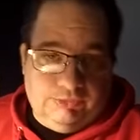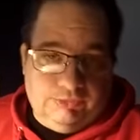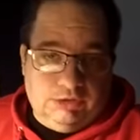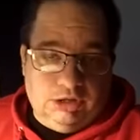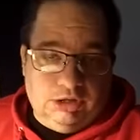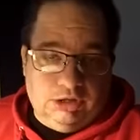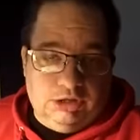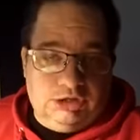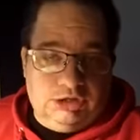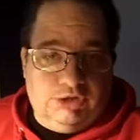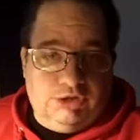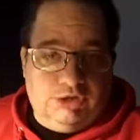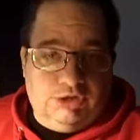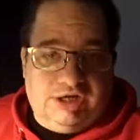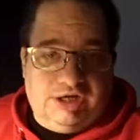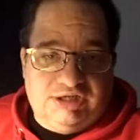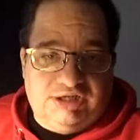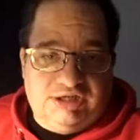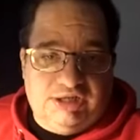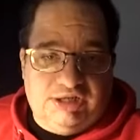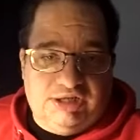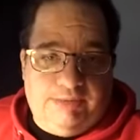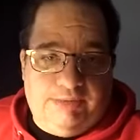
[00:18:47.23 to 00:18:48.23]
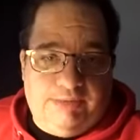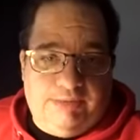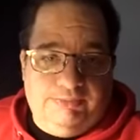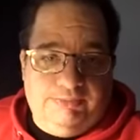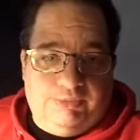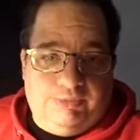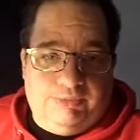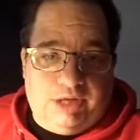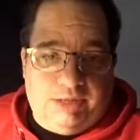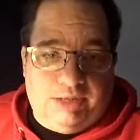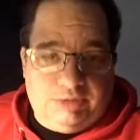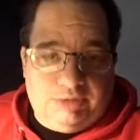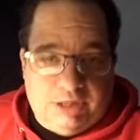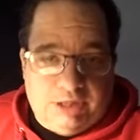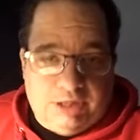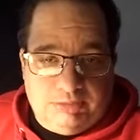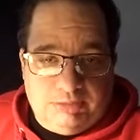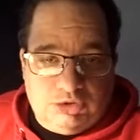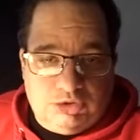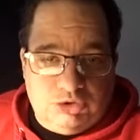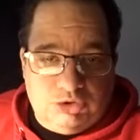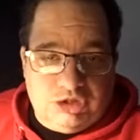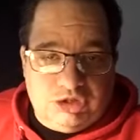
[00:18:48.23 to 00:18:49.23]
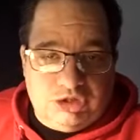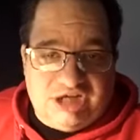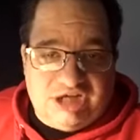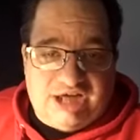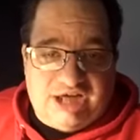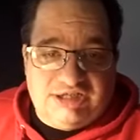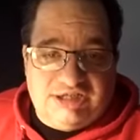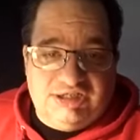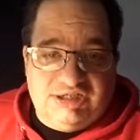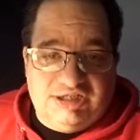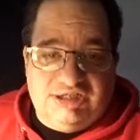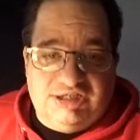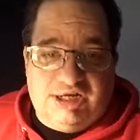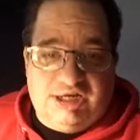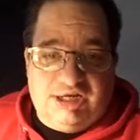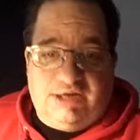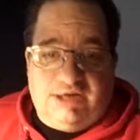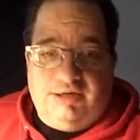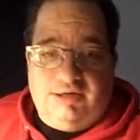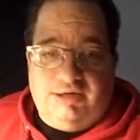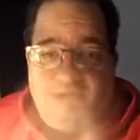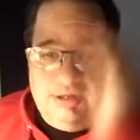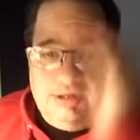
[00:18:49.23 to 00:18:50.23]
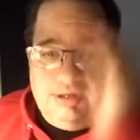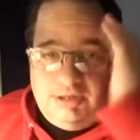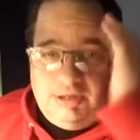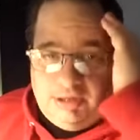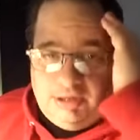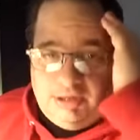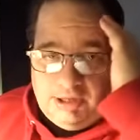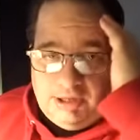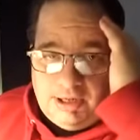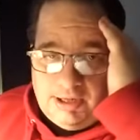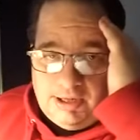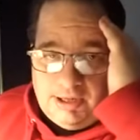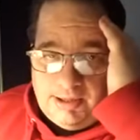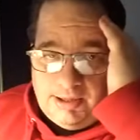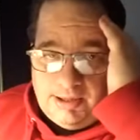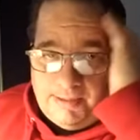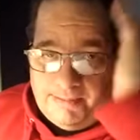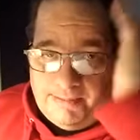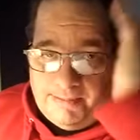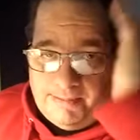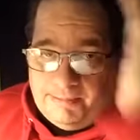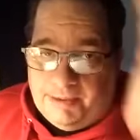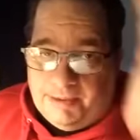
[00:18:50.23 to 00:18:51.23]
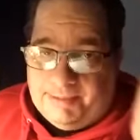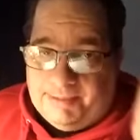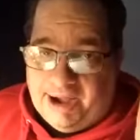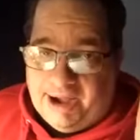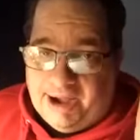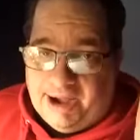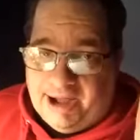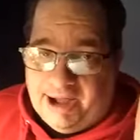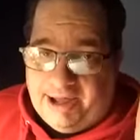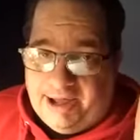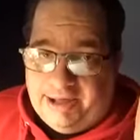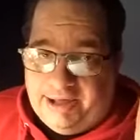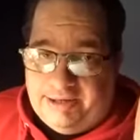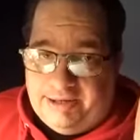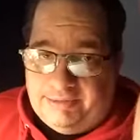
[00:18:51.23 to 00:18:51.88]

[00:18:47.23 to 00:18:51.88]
Until next time, I'm Tom Jr. Jackson saying bye-bye.